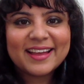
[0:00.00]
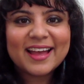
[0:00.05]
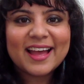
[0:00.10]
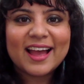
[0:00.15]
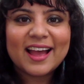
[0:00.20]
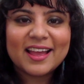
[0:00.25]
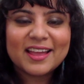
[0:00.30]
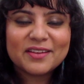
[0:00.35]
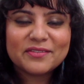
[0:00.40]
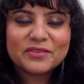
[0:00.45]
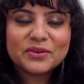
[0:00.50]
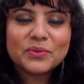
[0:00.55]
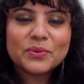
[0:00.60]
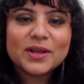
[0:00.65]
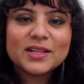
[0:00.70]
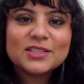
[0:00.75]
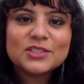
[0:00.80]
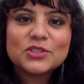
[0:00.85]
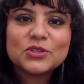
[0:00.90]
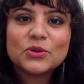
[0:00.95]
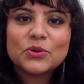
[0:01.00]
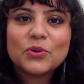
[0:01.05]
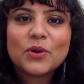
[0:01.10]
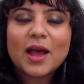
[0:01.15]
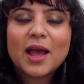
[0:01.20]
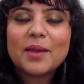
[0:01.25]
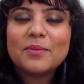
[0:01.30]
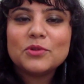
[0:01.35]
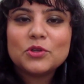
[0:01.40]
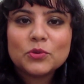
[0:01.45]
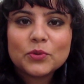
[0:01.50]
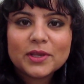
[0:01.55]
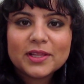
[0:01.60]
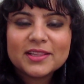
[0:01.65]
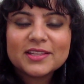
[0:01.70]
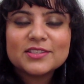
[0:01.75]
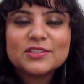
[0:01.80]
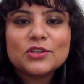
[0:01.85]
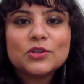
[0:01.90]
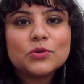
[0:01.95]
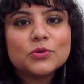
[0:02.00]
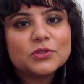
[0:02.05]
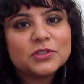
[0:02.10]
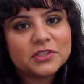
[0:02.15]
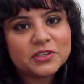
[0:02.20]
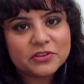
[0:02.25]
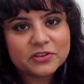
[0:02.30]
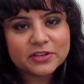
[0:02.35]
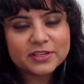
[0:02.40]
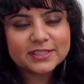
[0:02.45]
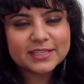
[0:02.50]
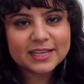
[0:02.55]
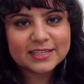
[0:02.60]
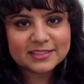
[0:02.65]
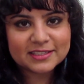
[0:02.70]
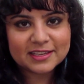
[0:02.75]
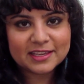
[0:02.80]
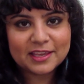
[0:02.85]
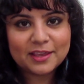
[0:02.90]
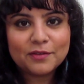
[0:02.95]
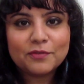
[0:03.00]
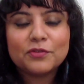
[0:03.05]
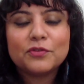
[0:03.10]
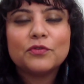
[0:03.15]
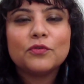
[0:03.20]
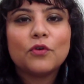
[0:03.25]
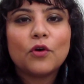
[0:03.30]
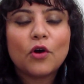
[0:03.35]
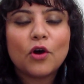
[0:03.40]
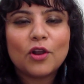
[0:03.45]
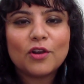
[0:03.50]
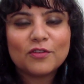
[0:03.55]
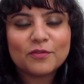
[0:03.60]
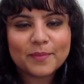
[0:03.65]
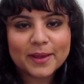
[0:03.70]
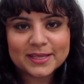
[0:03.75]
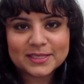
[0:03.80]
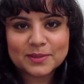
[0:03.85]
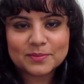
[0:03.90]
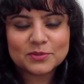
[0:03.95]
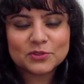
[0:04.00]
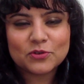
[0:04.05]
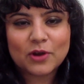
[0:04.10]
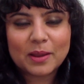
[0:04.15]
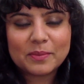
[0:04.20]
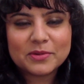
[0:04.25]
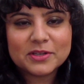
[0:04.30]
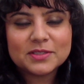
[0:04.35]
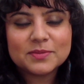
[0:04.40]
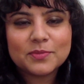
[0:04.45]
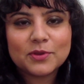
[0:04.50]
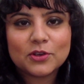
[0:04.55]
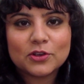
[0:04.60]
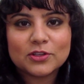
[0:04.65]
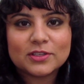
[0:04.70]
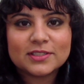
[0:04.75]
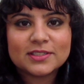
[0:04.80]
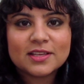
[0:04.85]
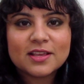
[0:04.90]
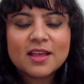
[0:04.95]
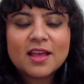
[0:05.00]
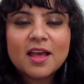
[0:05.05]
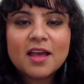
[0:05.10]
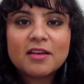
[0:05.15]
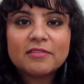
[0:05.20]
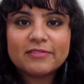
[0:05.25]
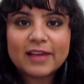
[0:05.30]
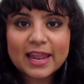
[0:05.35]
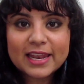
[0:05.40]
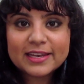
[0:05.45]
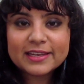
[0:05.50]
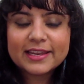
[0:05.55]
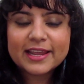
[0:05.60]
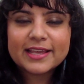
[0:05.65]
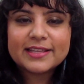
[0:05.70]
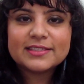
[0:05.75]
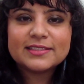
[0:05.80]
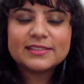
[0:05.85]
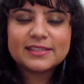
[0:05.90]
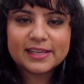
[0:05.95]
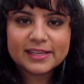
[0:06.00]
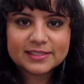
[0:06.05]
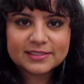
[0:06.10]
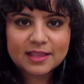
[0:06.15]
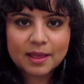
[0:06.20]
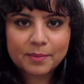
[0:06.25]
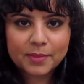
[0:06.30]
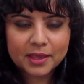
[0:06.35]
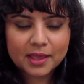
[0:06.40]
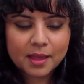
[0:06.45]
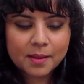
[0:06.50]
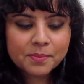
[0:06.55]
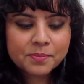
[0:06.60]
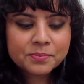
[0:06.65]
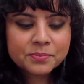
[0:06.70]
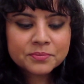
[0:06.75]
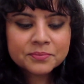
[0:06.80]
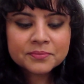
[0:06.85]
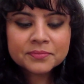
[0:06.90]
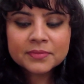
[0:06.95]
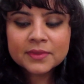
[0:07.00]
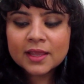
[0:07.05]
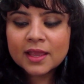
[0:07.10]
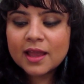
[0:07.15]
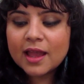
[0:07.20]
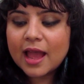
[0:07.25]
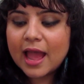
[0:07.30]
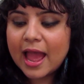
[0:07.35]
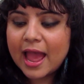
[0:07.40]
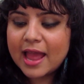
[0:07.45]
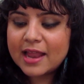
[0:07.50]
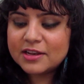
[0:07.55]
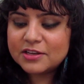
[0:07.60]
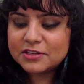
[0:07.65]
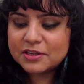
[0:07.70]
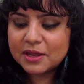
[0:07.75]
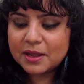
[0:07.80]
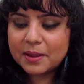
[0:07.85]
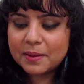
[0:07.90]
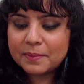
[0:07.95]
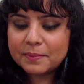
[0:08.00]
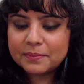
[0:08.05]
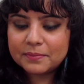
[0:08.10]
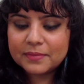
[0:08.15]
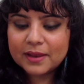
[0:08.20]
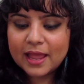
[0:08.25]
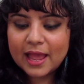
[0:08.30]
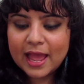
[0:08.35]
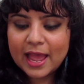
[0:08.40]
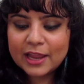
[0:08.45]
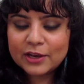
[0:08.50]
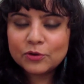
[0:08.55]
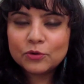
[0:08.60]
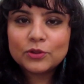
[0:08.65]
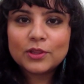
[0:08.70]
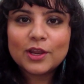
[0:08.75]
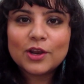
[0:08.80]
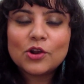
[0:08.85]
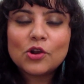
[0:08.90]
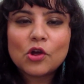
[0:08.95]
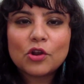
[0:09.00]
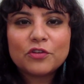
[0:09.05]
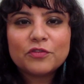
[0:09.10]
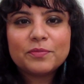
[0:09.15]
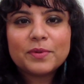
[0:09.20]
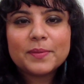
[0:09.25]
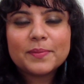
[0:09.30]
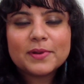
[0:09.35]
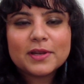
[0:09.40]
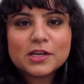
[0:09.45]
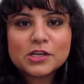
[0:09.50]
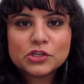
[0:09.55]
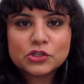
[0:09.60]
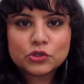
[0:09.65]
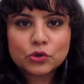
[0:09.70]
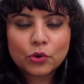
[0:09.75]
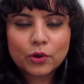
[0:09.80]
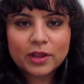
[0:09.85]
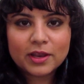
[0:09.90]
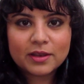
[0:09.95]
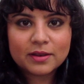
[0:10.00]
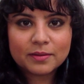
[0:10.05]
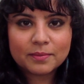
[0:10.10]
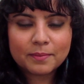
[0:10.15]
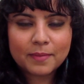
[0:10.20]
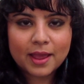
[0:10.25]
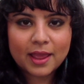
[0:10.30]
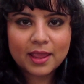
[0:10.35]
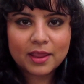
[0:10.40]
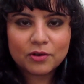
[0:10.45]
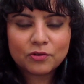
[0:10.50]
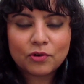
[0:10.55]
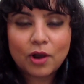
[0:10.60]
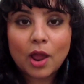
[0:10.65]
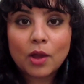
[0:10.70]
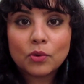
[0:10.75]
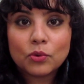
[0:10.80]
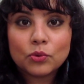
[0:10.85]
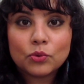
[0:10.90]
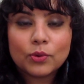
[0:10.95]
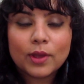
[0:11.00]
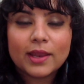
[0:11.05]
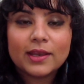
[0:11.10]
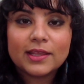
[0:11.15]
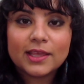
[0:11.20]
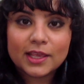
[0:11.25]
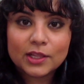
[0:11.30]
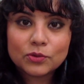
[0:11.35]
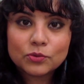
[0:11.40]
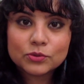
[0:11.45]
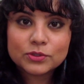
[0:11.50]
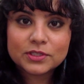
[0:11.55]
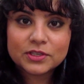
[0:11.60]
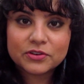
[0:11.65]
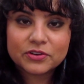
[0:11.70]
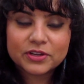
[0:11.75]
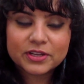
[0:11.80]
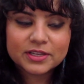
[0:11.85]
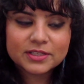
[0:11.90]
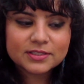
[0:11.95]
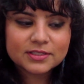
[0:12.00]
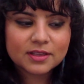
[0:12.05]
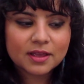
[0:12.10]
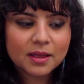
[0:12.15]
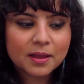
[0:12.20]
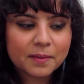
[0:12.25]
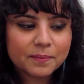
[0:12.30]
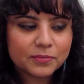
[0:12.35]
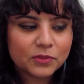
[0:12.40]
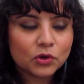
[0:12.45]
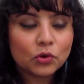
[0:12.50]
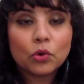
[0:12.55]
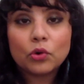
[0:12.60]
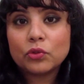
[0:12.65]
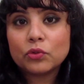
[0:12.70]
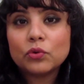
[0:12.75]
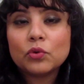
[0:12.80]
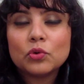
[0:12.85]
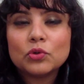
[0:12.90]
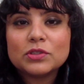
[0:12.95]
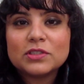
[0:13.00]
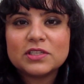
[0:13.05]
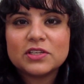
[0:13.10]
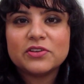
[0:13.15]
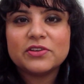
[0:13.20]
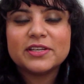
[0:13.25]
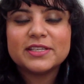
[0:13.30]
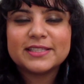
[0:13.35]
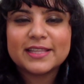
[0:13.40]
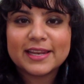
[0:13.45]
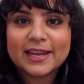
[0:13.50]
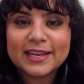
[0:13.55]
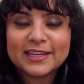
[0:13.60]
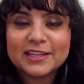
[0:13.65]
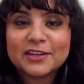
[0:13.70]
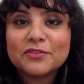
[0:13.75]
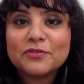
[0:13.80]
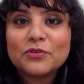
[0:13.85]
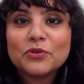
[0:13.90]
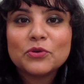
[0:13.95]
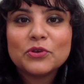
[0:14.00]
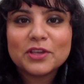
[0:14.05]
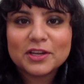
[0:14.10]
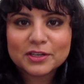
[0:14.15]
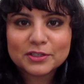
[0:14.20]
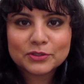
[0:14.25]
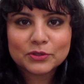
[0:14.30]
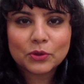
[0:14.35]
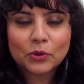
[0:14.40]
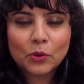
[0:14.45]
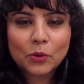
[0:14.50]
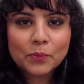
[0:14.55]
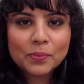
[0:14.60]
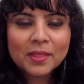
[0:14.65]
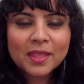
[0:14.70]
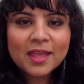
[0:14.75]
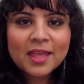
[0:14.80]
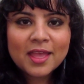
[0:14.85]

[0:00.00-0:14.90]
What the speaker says: Hi everyone, so I'm doing this new series as a gift for all of my subscribers because Valentine's Day is coming up. And I know that a lot of people enjoyed my Rahu and Ketu series, the North Node series that I did a few years ago,